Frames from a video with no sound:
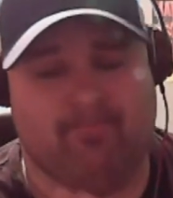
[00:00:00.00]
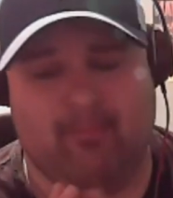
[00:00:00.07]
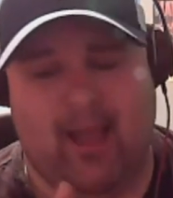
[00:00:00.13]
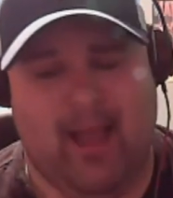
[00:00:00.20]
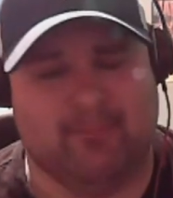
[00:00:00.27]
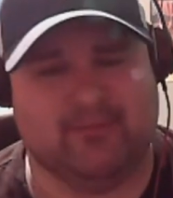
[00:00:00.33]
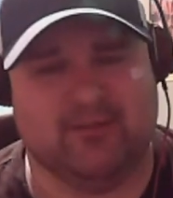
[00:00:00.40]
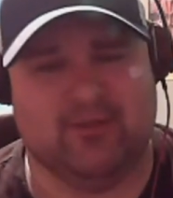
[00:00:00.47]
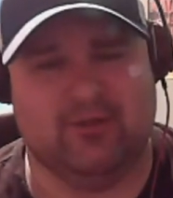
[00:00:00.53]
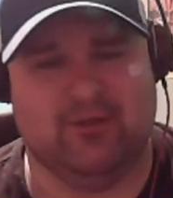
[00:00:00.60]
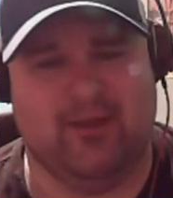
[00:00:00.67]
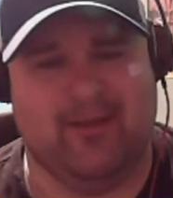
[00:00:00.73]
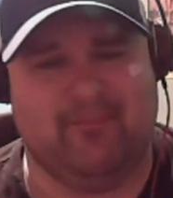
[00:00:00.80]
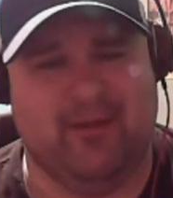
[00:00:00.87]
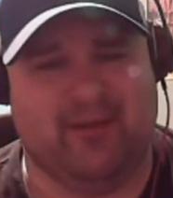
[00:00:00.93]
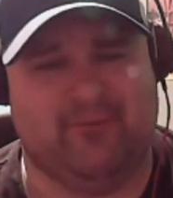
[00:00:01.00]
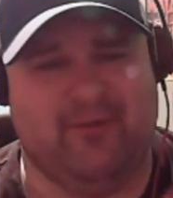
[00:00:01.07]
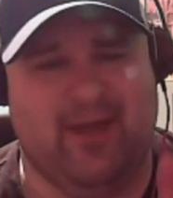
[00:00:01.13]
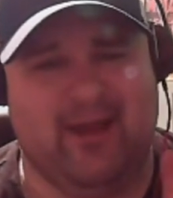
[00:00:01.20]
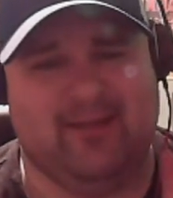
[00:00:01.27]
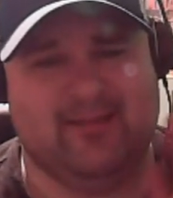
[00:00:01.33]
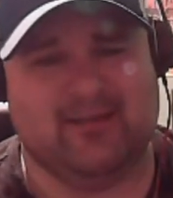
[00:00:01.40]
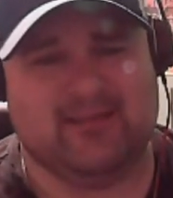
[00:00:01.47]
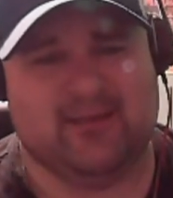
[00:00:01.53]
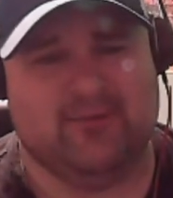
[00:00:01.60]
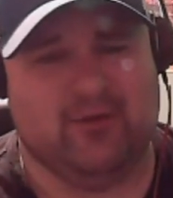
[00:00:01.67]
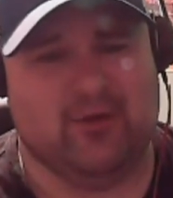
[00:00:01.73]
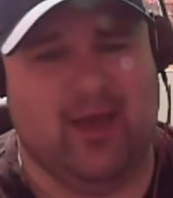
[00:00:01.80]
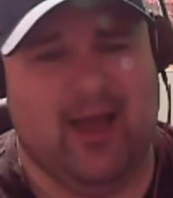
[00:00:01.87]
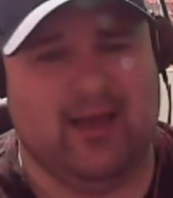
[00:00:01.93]
But guys, going to be the end of the toy
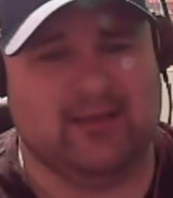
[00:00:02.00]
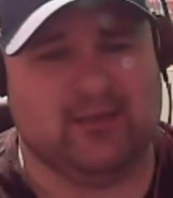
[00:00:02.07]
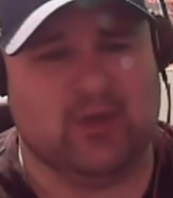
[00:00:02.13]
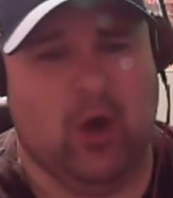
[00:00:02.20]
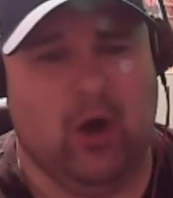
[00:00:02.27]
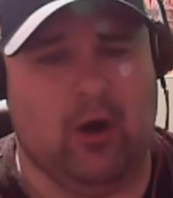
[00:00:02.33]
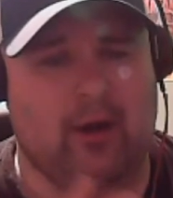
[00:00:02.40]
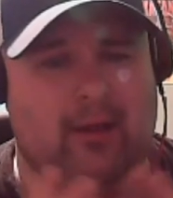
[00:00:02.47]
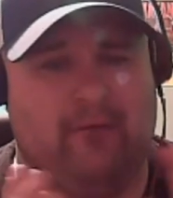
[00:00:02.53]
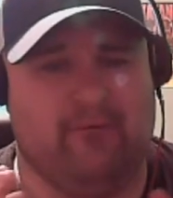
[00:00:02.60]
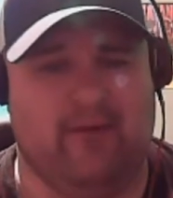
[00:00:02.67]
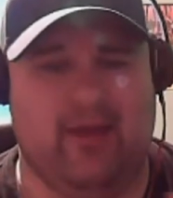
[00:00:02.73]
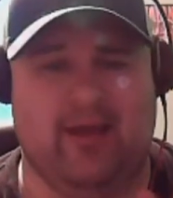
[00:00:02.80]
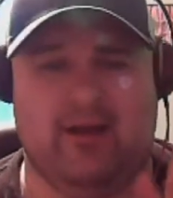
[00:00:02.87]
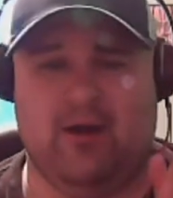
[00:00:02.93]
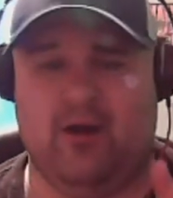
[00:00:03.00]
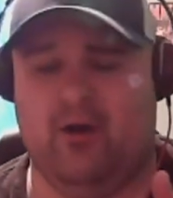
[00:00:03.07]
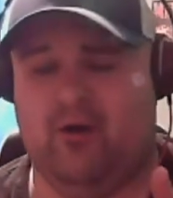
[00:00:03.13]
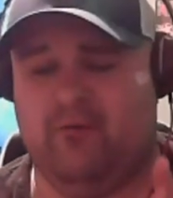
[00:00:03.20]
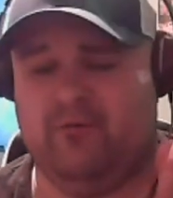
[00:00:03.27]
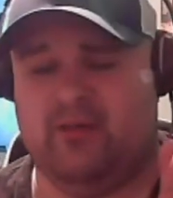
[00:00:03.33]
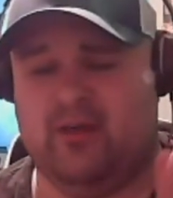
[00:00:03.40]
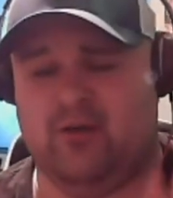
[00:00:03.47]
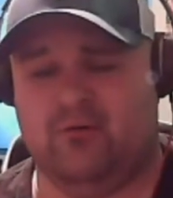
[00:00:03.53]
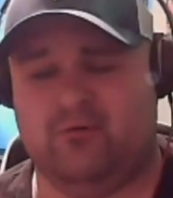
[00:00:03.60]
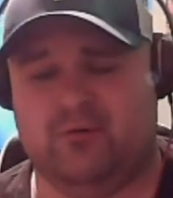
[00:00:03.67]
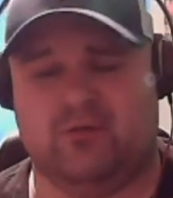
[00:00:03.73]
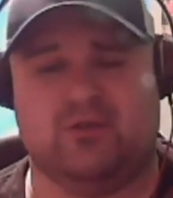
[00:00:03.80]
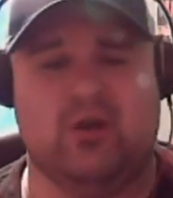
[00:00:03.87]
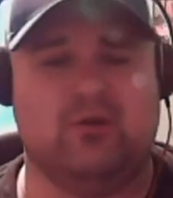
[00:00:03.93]
review. Absolutely a big fan
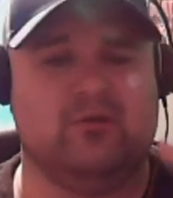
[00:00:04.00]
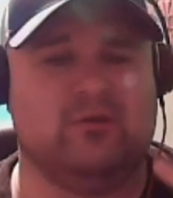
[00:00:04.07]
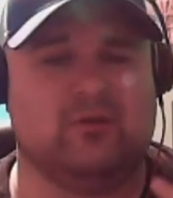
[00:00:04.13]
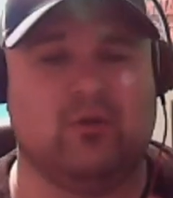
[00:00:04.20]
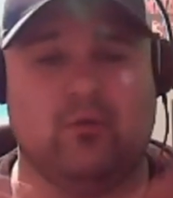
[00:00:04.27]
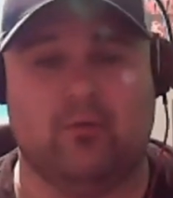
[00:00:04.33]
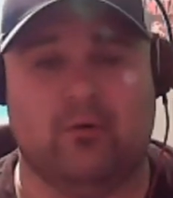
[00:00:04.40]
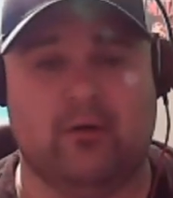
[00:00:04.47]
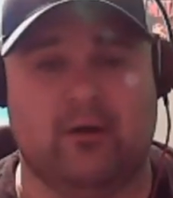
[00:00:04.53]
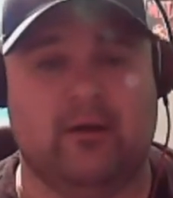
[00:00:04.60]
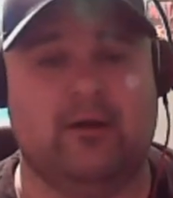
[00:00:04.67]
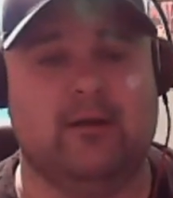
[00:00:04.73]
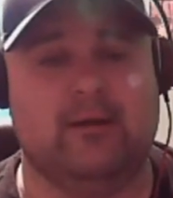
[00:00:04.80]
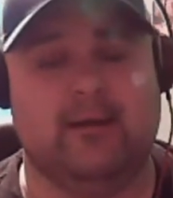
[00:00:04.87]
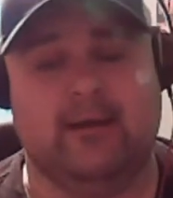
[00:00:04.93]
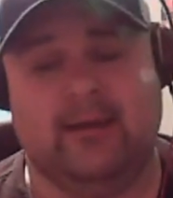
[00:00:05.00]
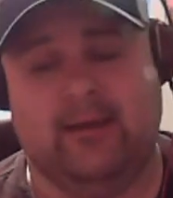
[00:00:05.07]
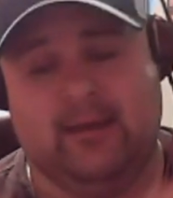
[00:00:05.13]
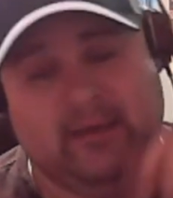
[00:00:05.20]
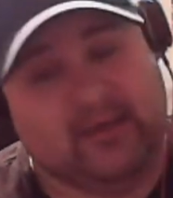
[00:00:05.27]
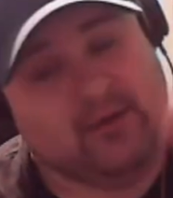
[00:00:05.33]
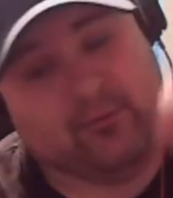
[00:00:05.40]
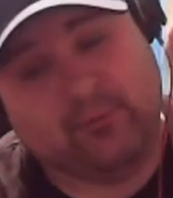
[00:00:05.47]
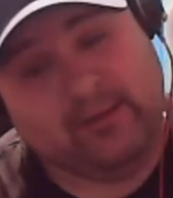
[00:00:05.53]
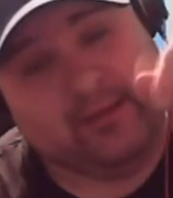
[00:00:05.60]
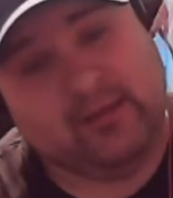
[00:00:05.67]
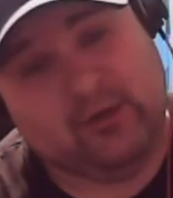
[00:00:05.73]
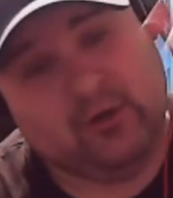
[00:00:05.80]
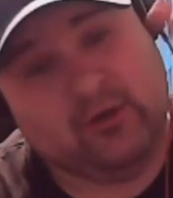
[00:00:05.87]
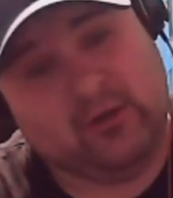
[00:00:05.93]
of this. If you guys are a fan of
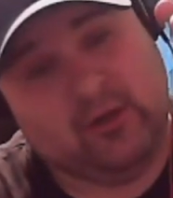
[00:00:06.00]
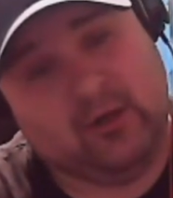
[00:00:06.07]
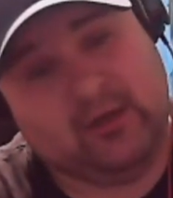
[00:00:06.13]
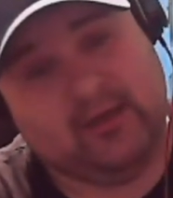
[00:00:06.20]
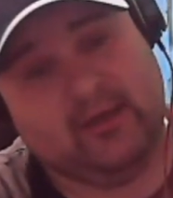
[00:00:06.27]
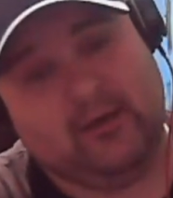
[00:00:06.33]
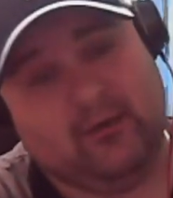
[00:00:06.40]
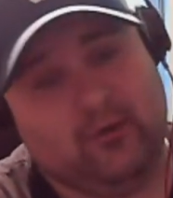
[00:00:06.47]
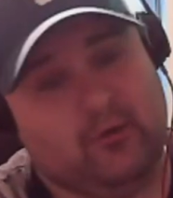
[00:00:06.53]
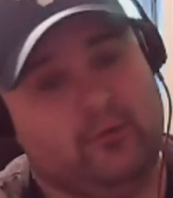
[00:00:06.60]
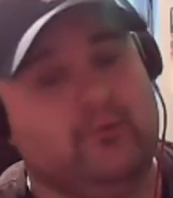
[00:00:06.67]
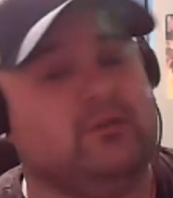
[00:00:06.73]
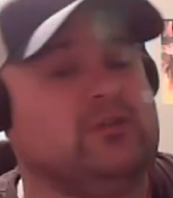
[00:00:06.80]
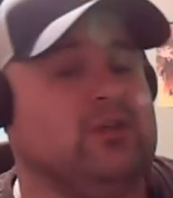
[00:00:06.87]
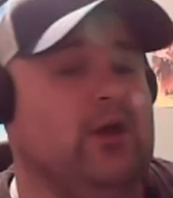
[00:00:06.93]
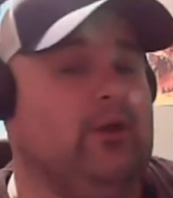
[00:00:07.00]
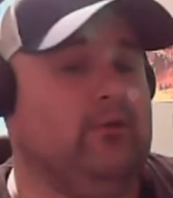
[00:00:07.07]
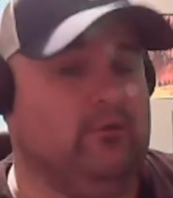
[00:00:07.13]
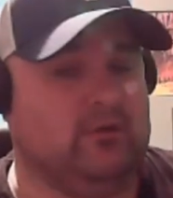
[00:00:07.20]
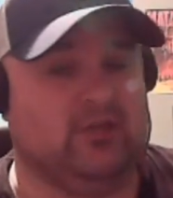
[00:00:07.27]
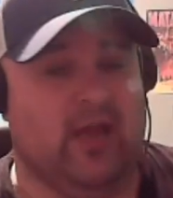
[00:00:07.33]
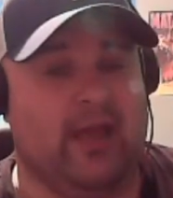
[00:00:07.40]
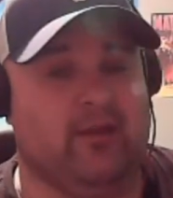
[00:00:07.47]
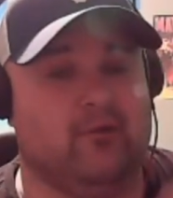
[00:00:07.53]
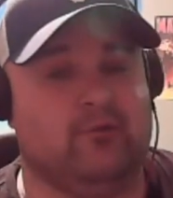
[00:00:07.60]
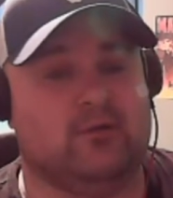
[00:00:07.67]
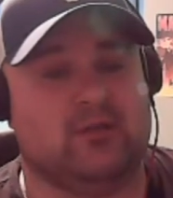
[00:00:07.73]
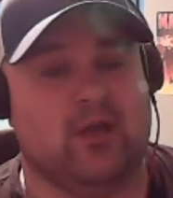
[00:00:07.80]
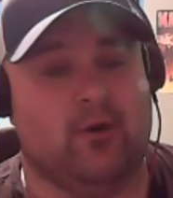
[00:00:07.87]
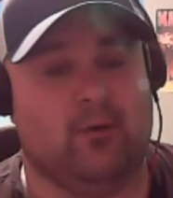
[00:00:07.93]
the Usos or...
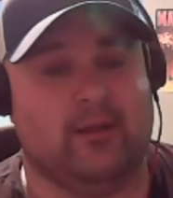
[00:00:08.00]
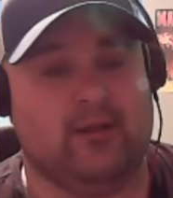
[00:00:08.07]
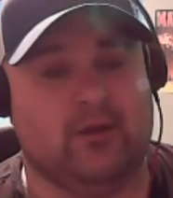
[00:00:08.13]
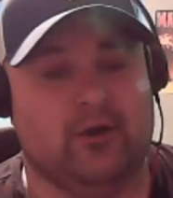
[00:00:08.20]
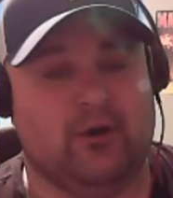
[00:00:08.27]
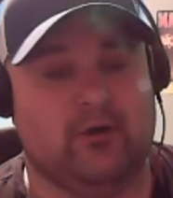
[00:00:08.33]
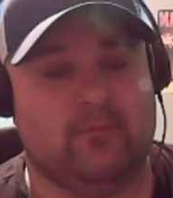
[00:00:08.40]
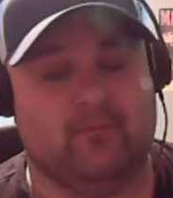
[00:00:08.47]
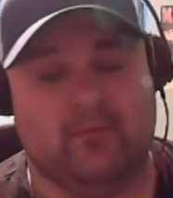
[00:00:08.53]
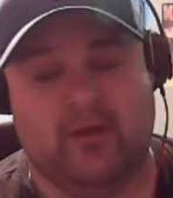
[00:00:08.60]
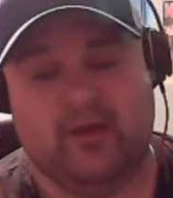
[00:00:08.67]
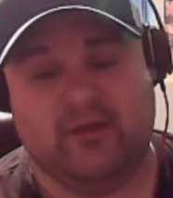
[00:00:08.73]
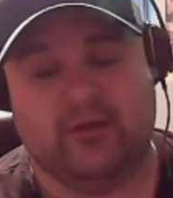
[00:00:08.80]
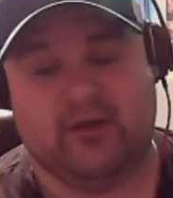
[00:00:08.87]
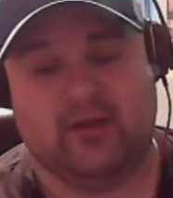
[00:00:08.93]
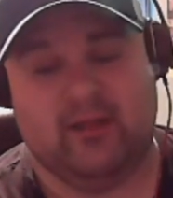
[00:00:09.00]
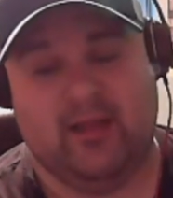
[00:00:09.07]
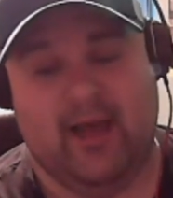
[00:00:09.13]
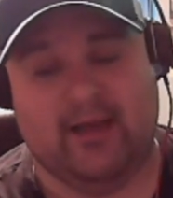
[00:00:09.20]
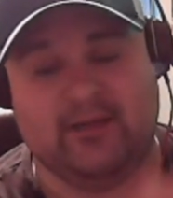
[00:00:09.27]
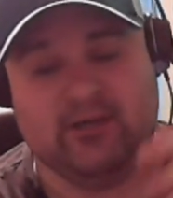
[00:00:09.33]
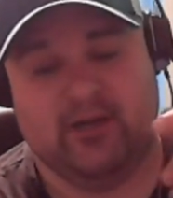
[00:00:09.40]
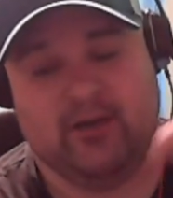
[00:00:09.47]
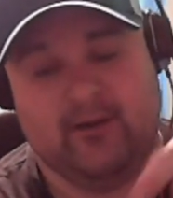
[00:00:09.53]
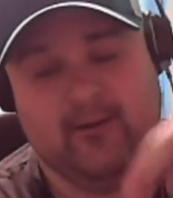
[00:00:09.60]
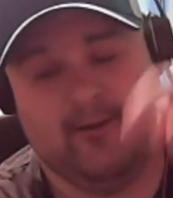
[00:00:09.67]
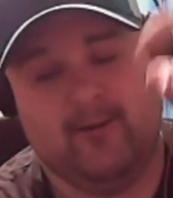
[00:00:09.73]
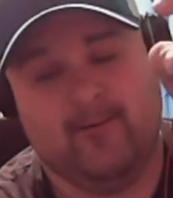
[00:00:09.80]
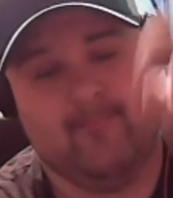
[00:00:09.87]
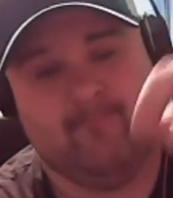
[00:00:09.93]
need a really good-looking Uso,
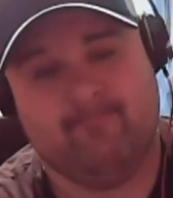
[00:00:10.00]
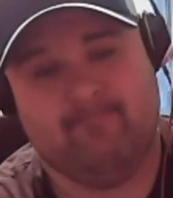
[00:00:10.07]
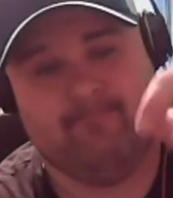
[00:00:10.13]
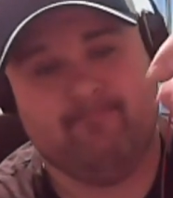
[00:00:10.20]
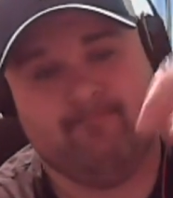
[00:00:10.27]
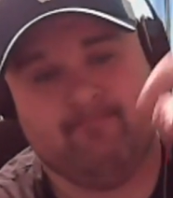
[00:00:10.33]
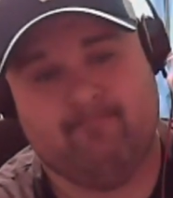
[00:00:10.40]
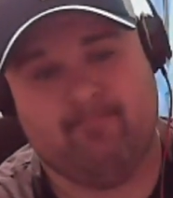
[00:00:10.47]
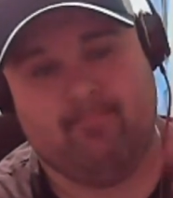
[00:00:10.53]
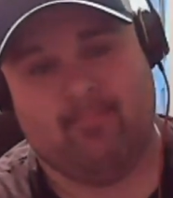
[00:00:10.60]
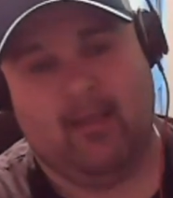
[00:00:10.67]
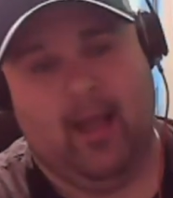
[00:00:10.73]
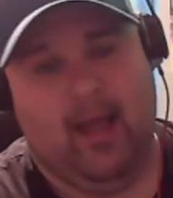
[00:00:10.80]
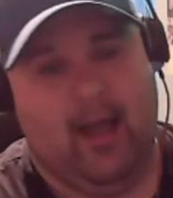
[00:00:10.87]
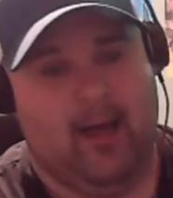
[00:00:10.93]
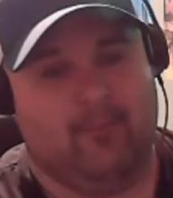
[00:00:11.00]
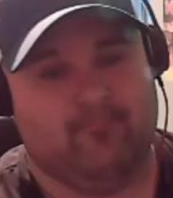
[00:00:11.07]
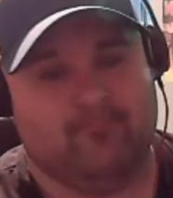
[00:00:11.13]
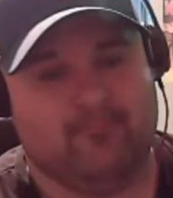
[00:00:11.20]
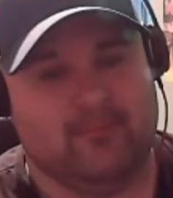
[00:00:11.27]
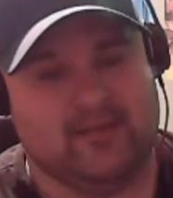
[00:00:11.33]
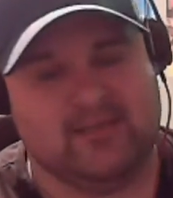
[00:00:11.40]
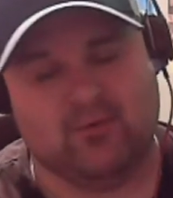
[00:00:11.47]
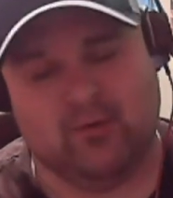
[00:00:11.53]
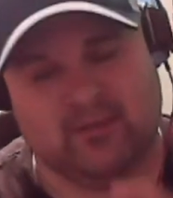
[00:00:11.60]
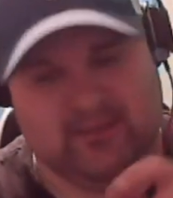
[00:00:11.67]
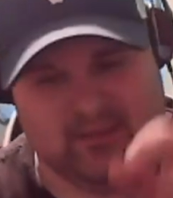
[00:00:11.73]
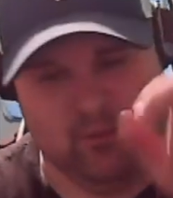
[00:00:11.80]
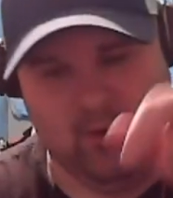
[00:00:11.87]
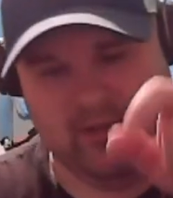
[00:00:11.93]
Jey Uso, in your
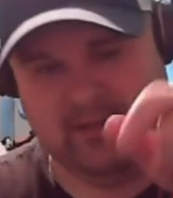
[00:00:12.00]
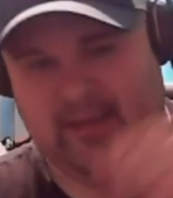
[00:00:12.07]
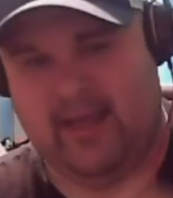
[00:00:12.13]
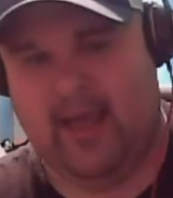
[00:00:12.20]
collection.